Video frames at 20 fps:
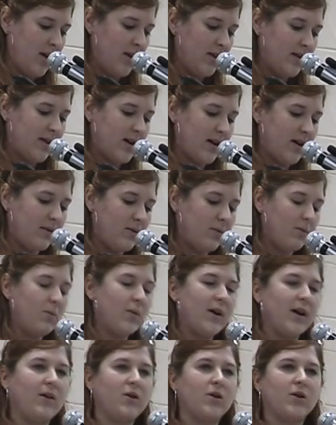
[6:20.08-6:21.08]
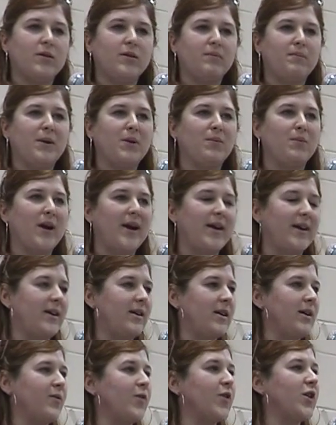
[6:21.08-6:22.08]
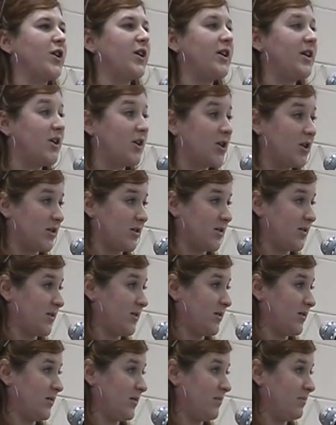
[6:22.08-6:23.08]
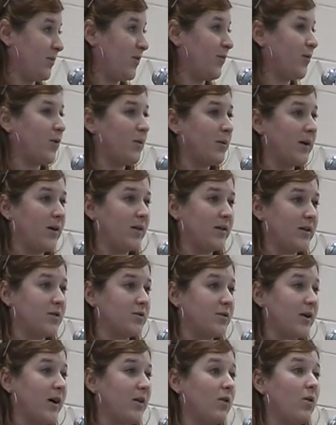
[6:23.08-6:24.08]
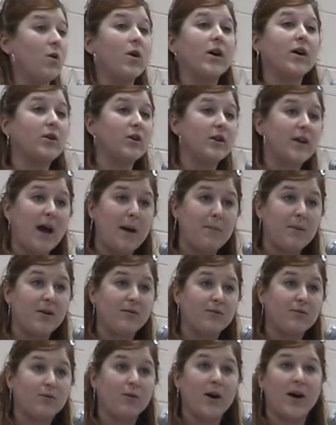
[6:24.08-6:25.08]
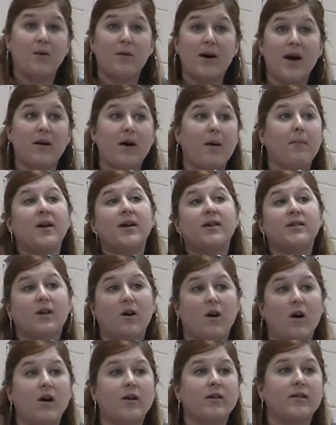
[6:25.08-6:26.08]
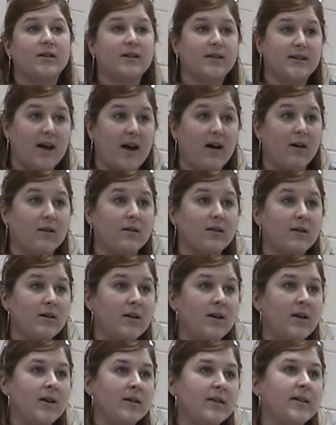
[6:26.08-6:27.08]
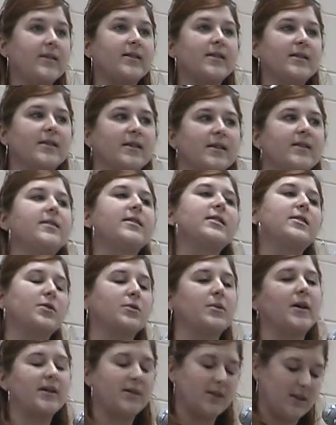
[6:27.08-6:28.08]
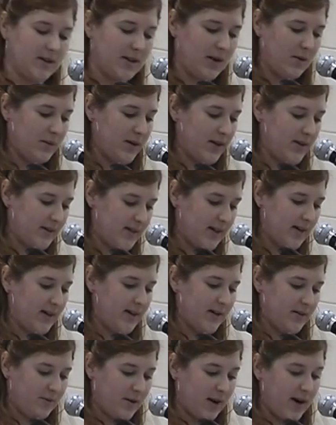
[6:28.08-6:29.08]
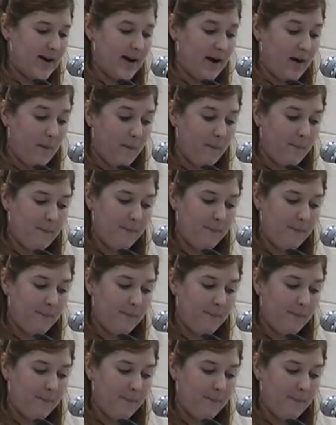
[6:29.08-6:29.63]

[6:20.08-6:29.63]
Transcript: Then we could be waiting for years before we go to trial. Or it could happen right away. I mean, it's hard to tell. This is the situation that we sit in right now.